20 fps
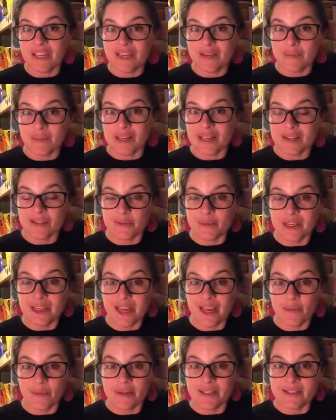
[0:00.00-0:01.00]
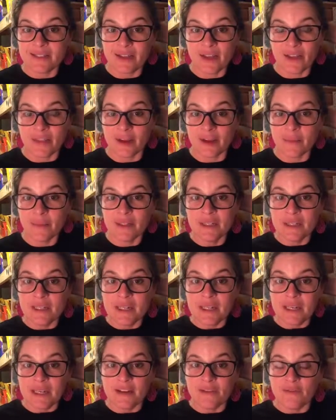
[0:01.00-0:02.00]
because we can't resell them.
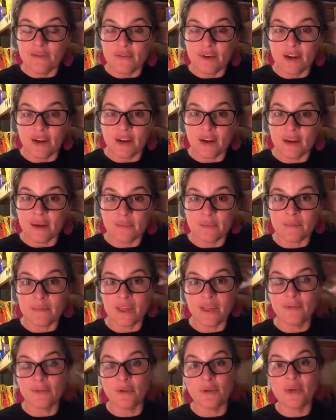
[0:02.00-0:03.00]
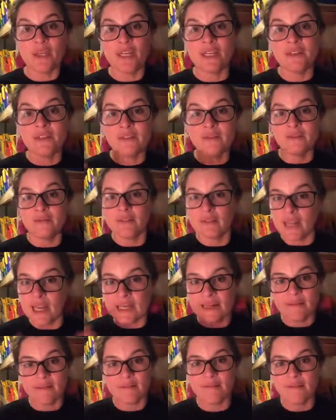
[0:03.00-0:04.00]
If you need,
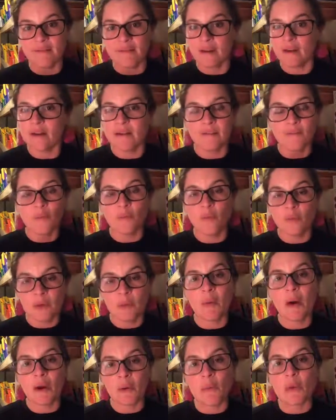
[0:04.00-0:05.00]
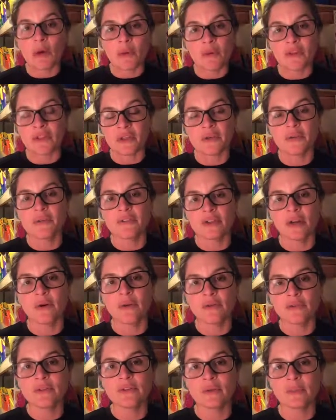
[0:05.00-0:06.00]
and we want to work with you,
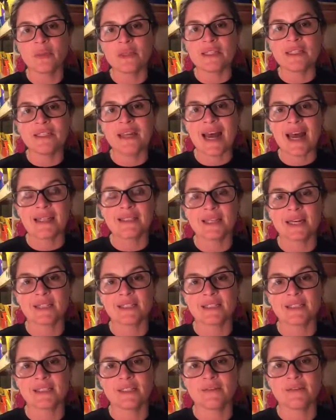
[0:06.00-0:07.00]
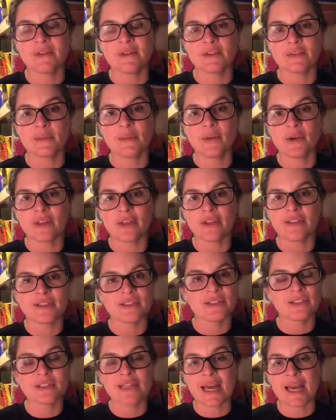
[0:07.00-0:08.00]
so please contact us if there's a book that's
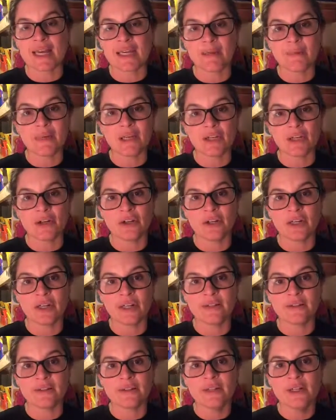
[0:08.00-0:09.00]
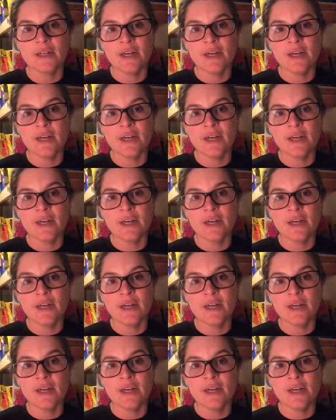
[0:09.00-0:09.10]
just not going to meet your needs.